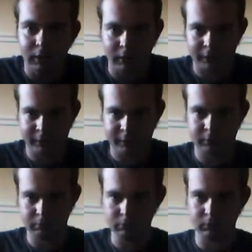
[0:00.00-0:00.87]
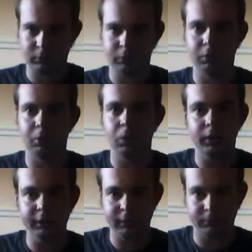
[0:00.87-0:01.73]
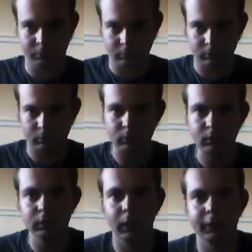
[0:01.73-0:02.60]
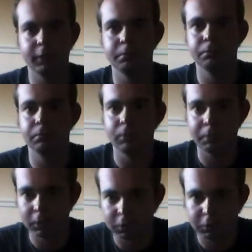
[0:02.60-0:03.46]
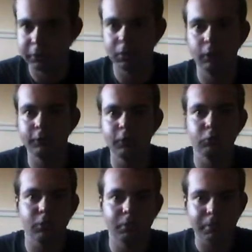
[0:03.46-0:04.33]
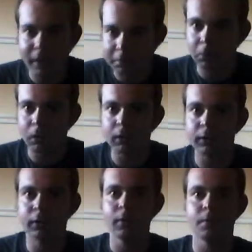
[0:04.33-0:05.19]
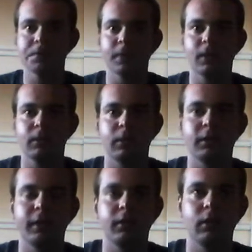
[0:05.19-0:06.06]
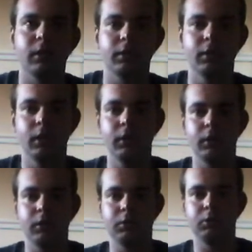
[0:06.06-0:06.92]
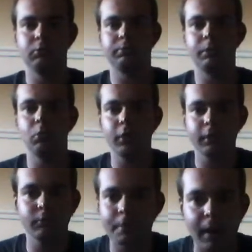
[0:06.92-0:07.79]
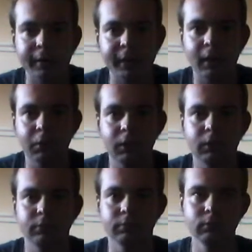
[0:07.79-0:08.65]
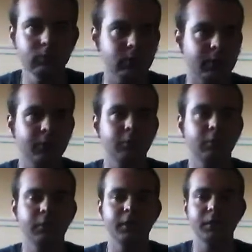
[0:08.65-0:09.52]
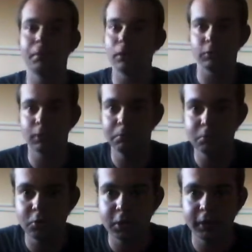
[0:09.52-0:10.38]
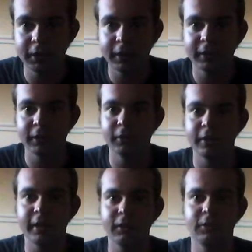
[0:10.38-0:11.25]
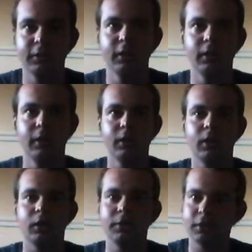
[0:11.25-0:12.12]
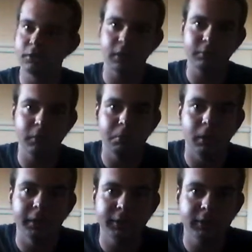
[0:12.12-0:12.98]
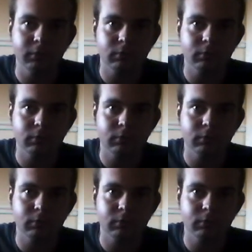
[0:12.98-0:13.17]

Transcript: Like, you're at work, like, imagine you're in an office doing paperwork, and then, like, you've been working for about an hour, and then suddenly your boss comes to you and then says, I think it's time for a break.